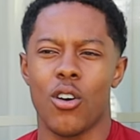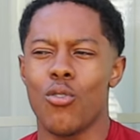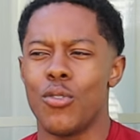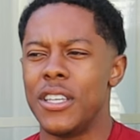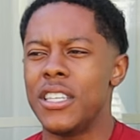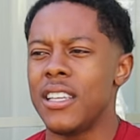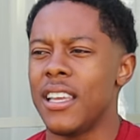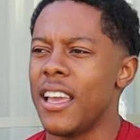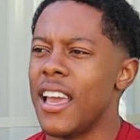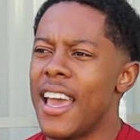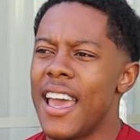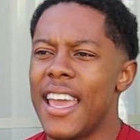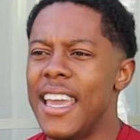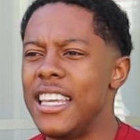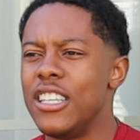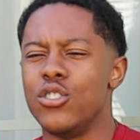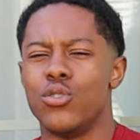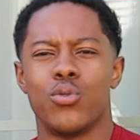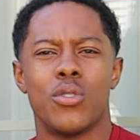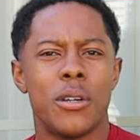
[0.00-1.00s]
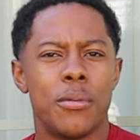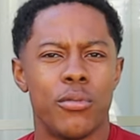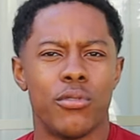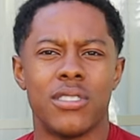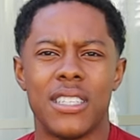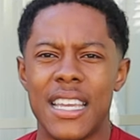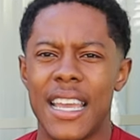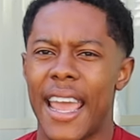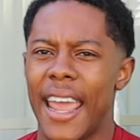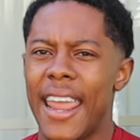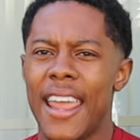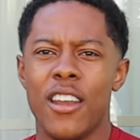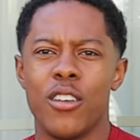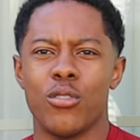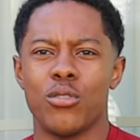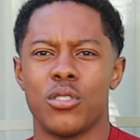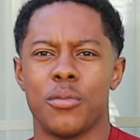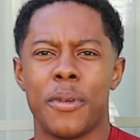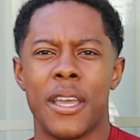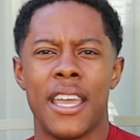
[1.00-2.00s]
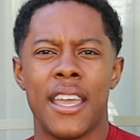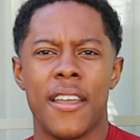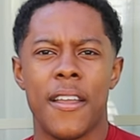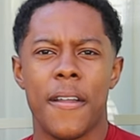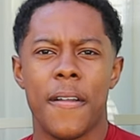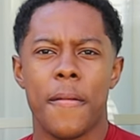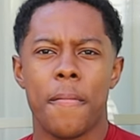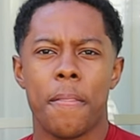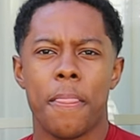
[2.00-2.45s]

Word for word: Oh, he he dribbles. He handles, man.